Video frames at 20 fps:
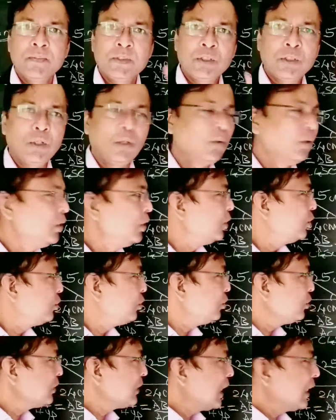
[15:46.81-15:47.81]
So,
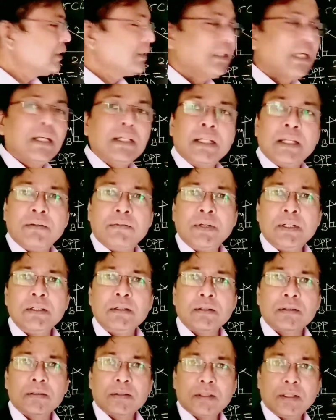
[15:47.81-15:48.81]
two sides are
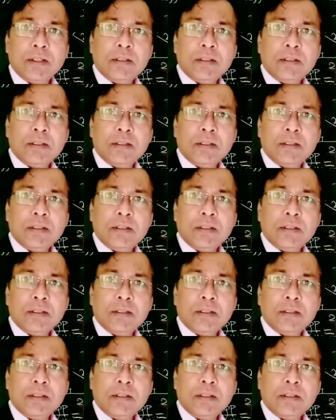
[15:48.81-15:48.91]
given.